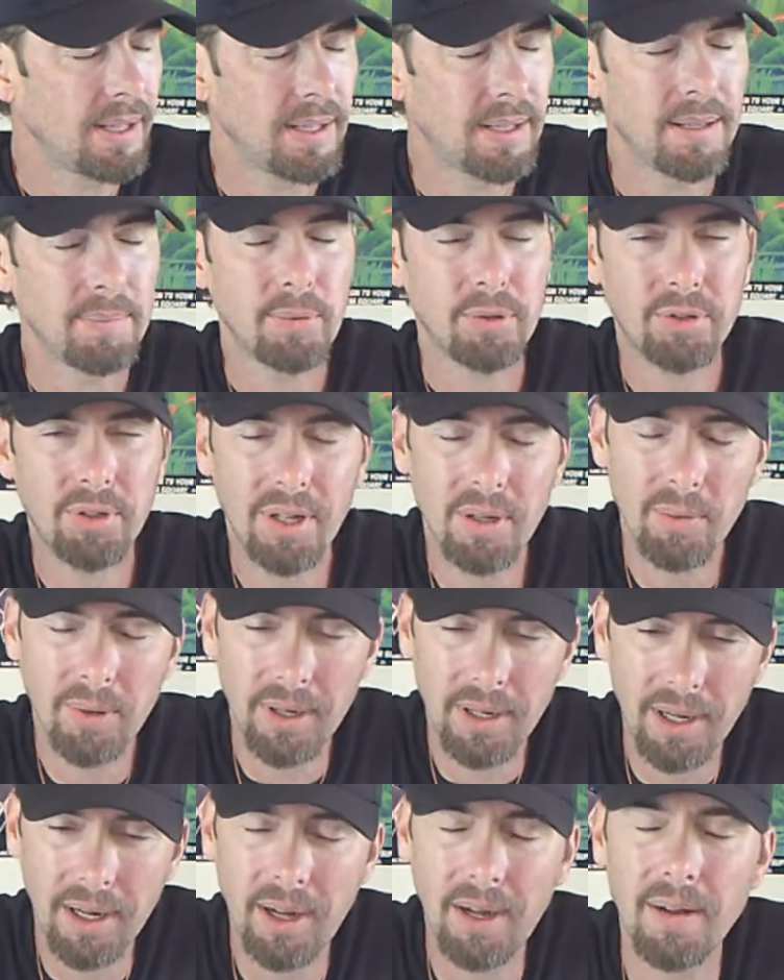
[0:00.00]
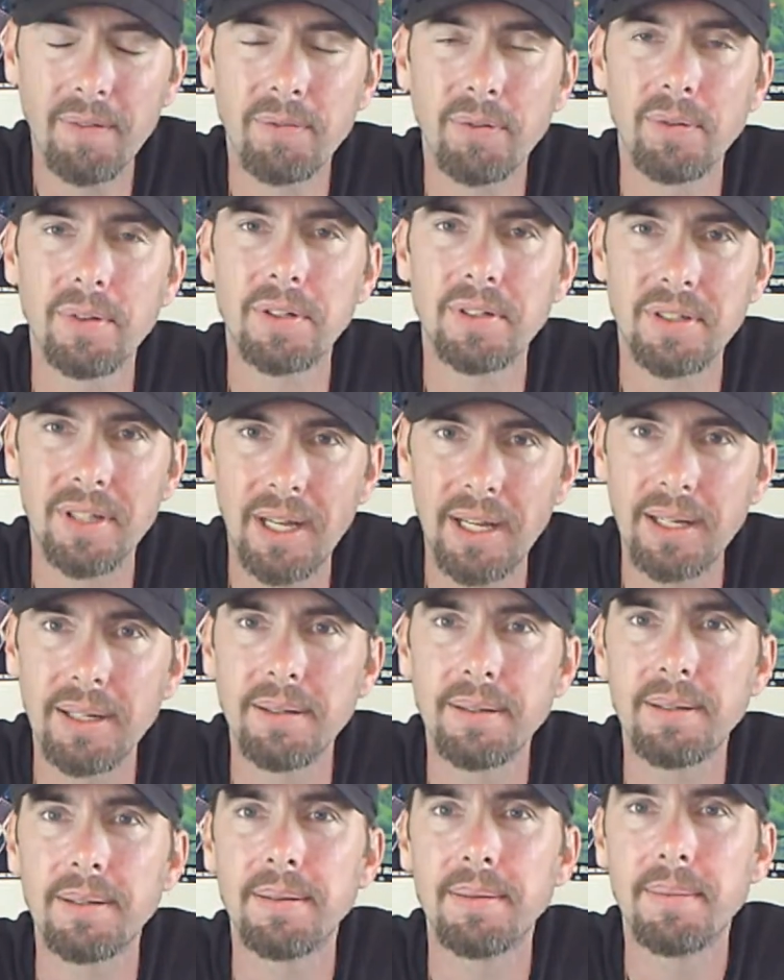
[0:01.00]
I'll show you what I got for the
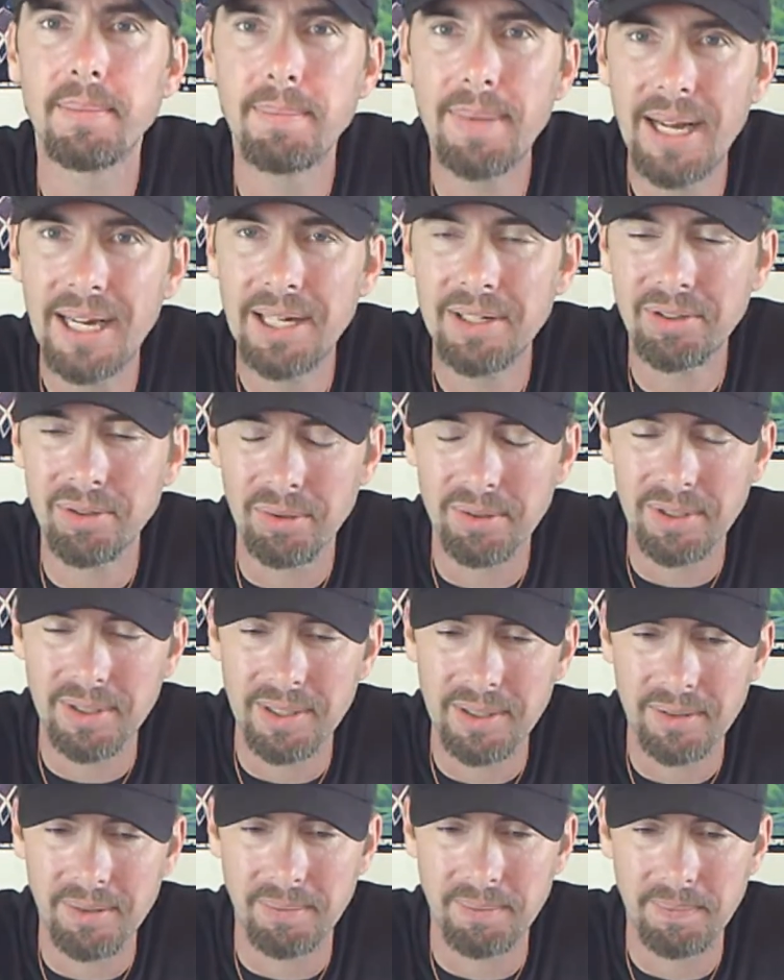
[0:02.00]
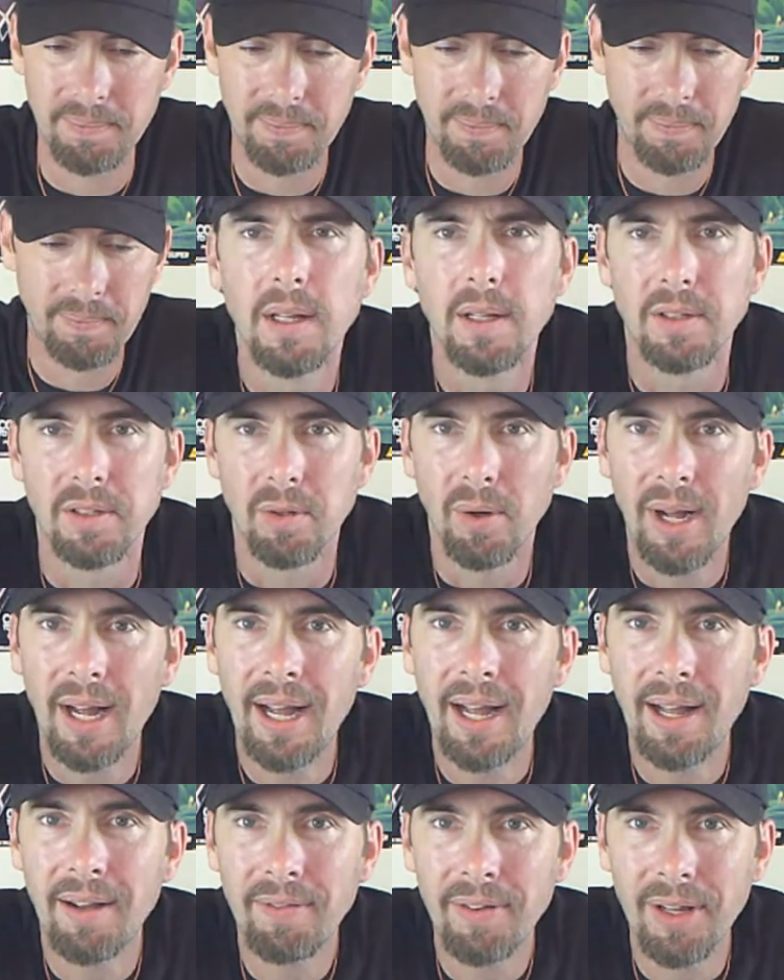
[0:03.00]
Sega Master System. So I
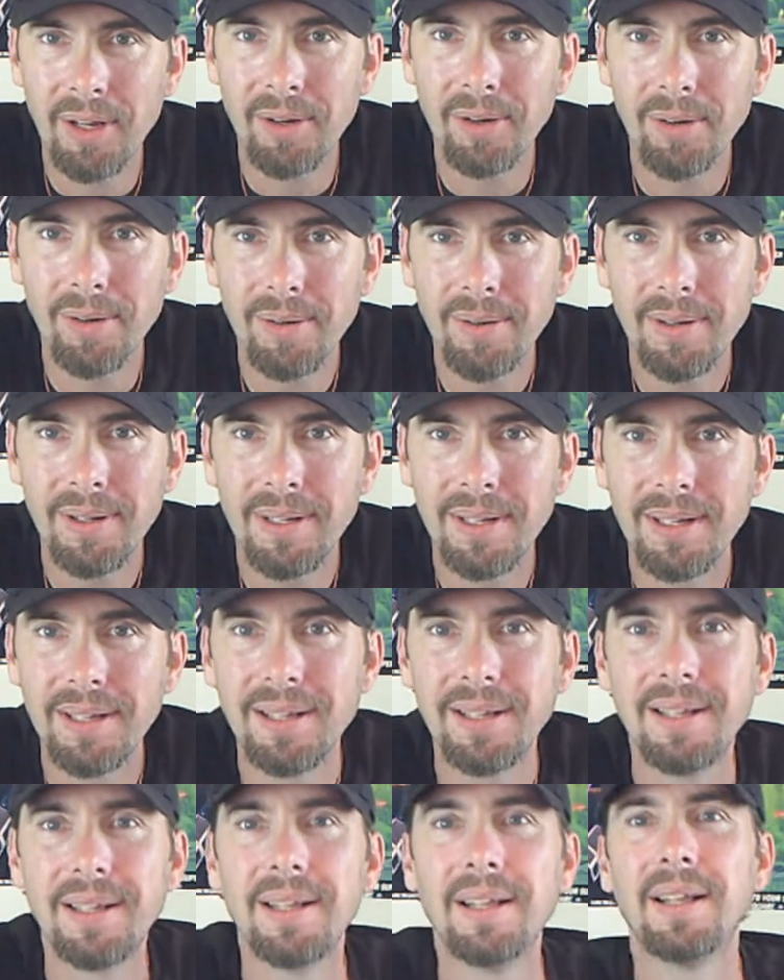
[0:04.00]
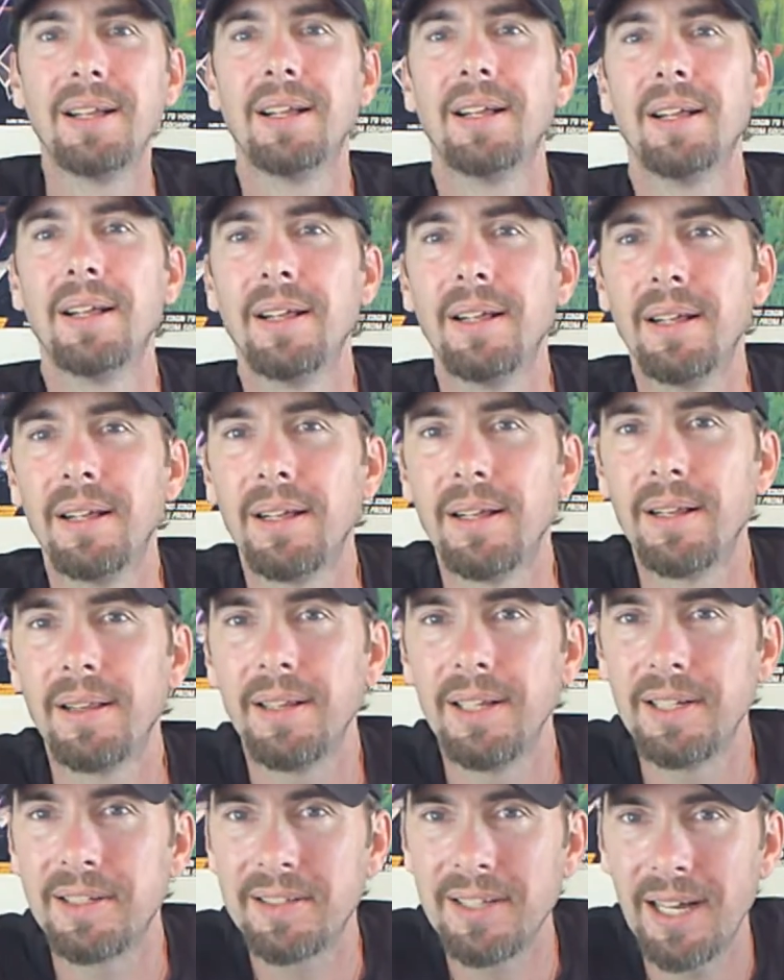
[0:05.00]
have here the
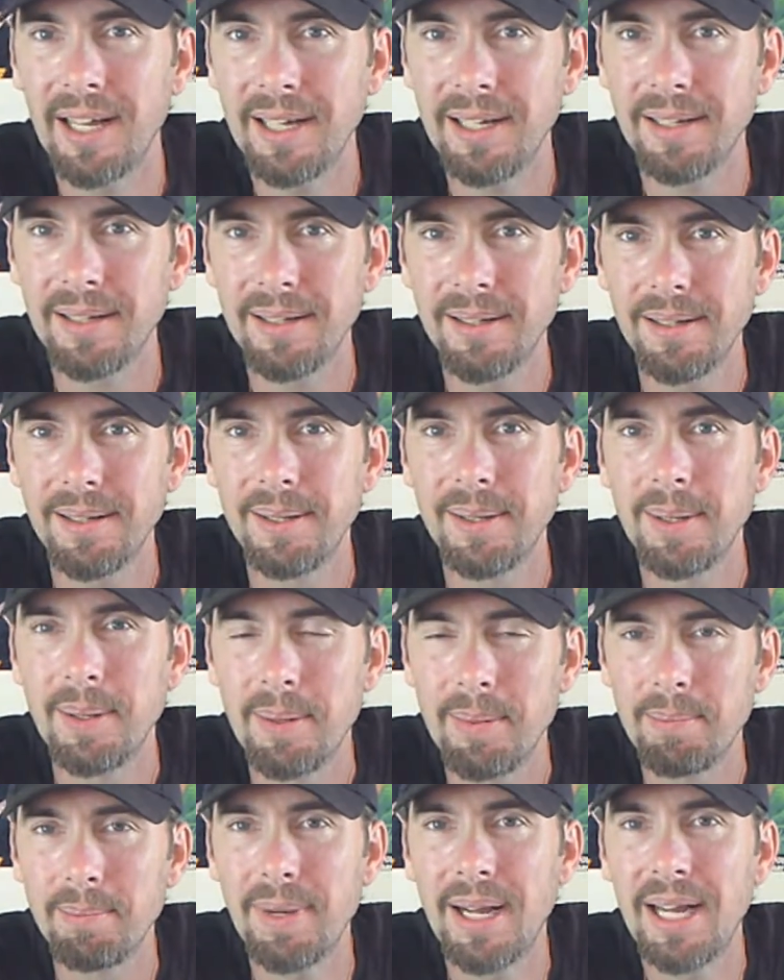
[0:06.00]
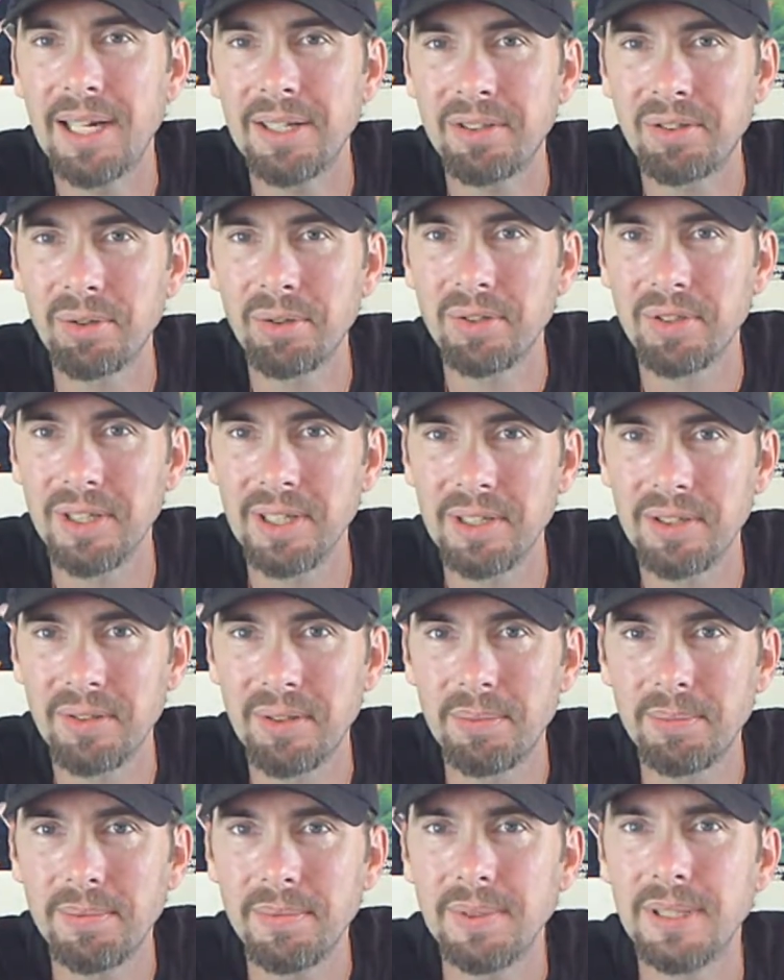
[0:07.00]
Sega Master
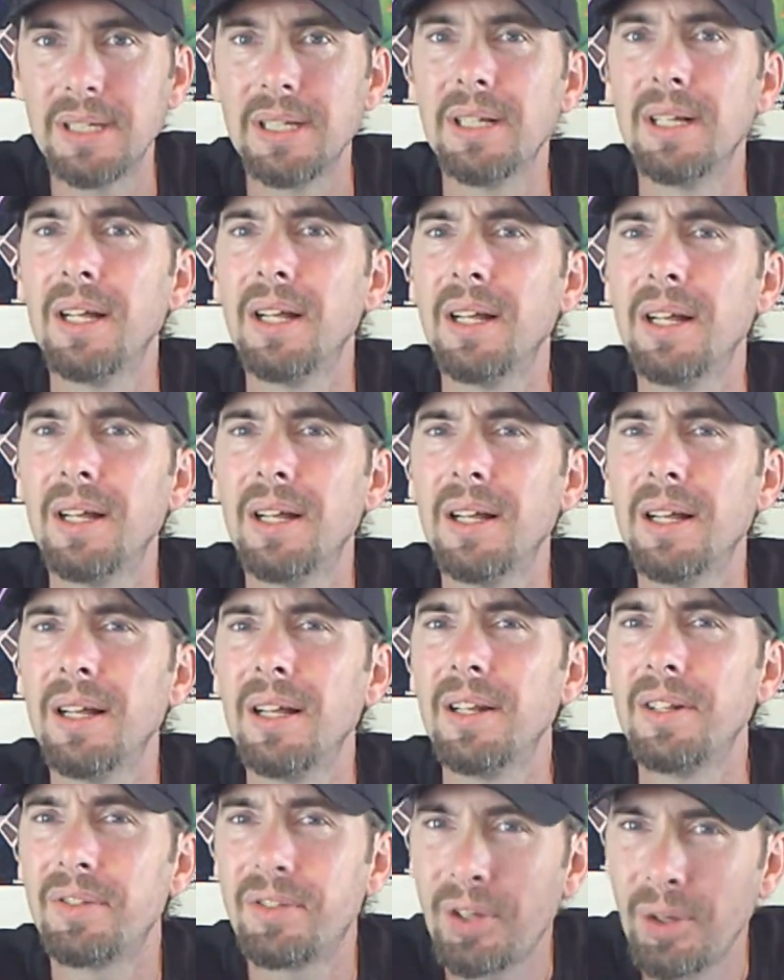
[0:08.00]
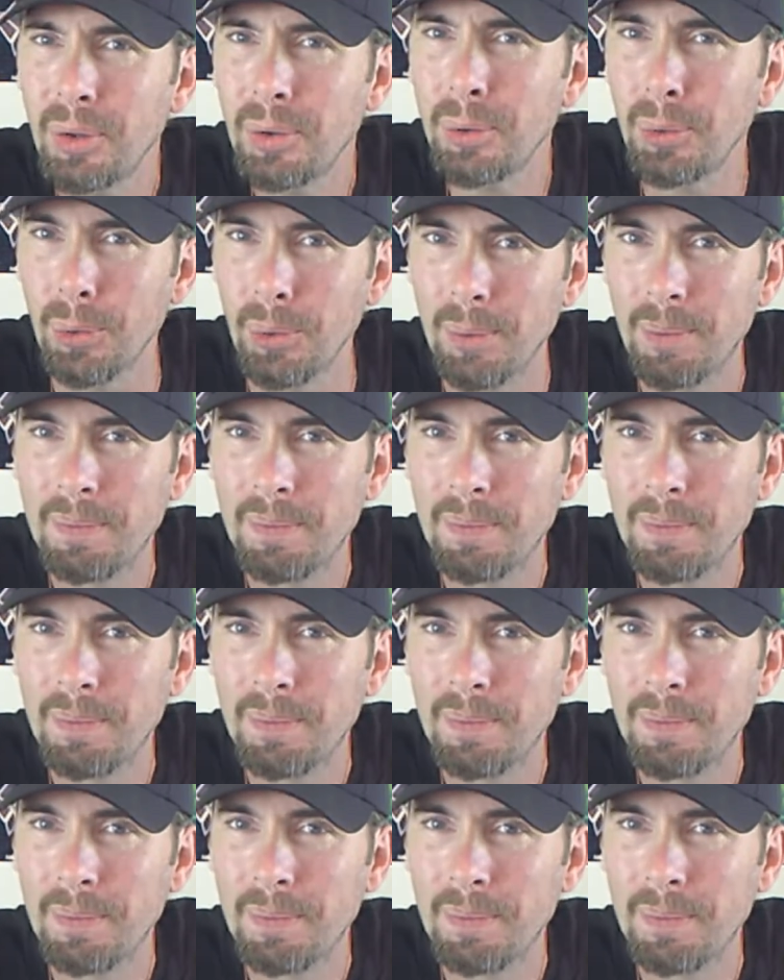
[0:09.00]
System 2.